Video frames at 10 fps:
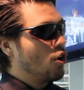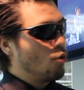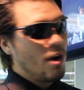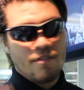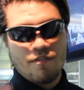
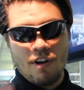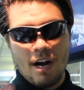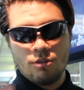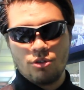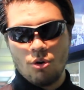Great for
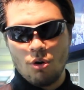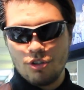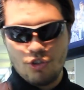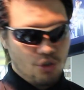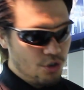
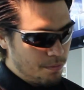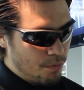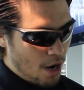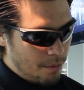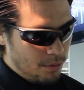outdoors. You can
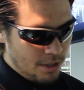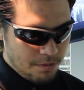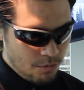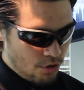probably,